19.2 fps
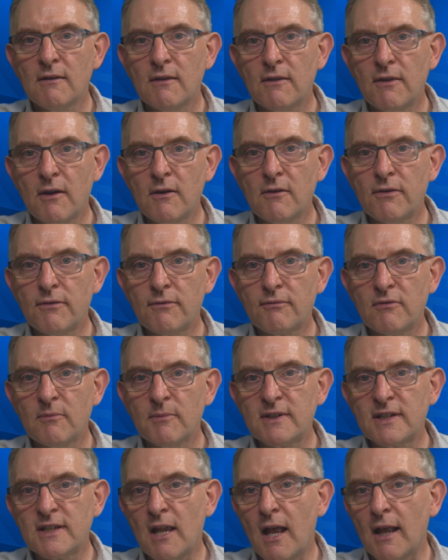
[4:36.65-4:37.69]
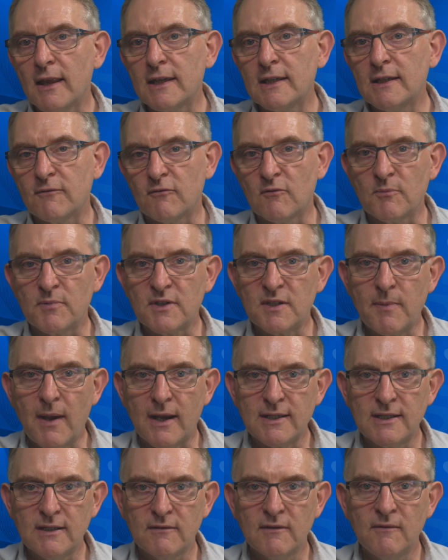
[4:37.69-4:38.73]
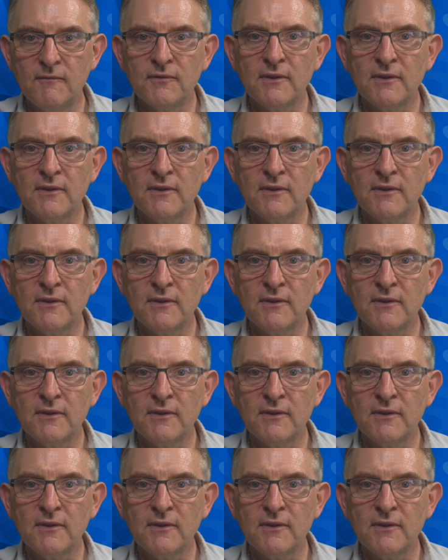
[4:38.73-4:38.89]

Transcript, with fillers: though from a slightly different perspective.